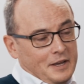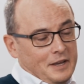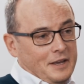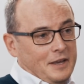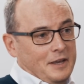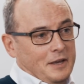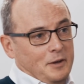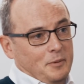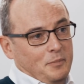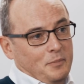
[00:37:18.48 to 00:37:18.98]

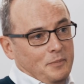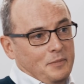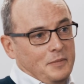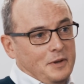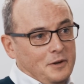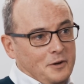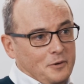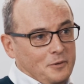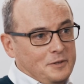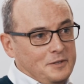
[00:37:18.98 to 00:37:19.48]

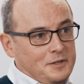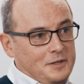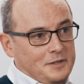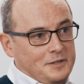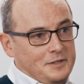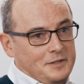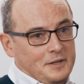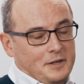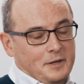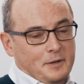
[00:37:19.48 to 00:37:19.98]
you know,
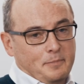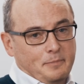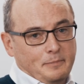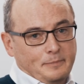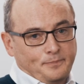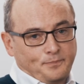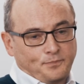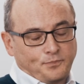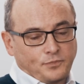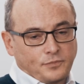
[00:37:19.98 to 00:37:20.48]

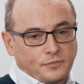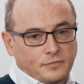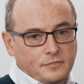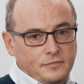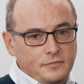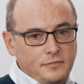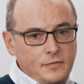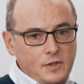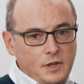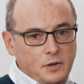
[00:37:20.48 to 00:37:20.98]

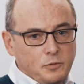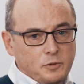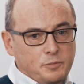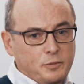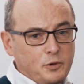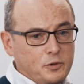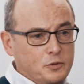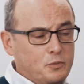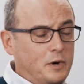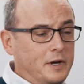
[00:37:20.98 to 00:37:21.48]
it was
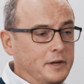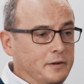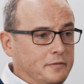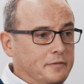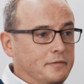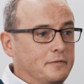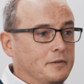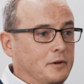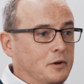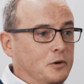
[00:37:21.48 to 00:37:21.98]
Booth's wife,